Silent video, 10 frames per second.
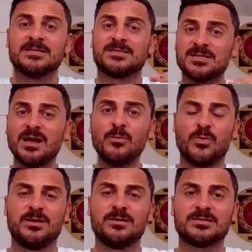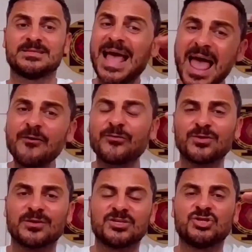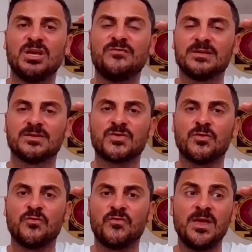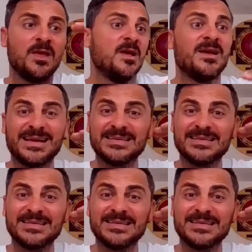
Some winners, after achieving the trophy,